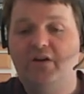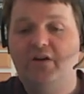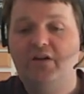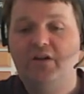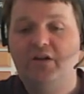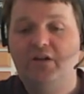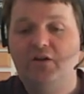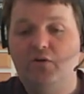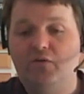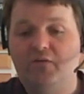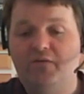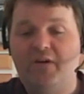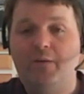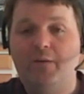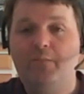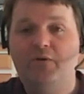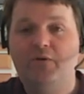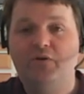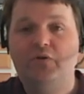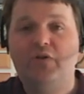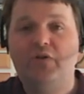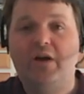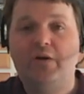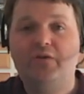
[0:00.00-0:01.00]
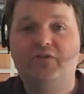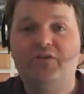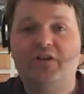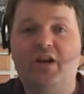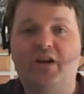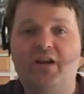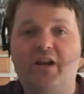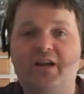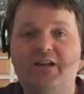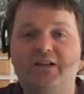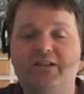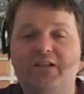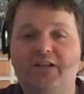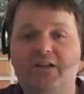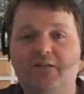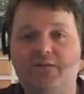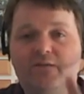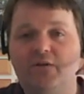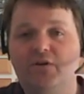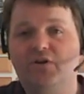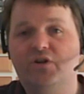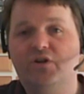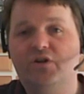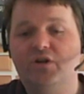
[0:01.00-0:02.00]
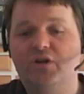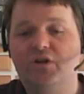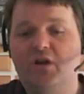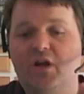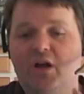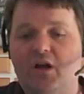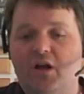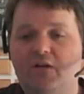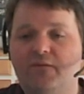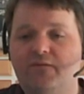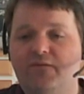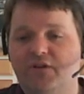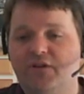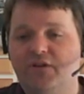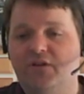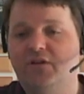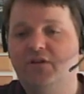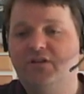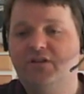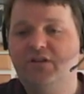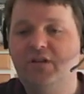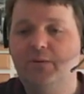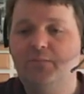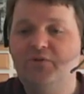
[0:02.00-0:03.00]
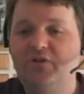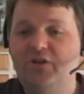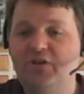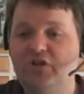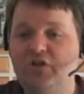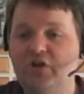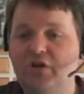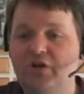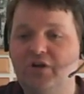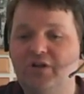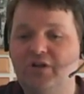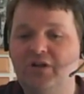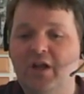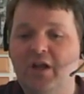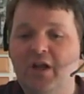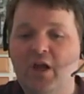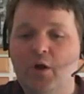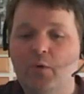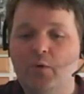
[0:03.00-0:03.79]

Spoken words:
in the November 2019 version of the SIBC journal,